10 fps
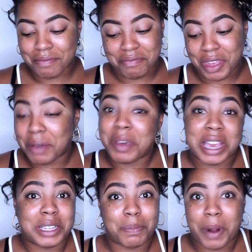the
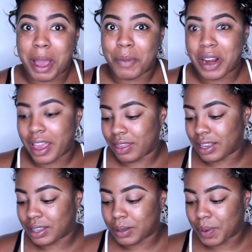best primer, and
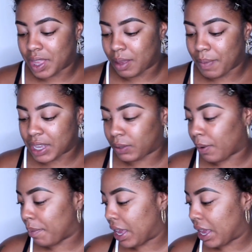this has been the best for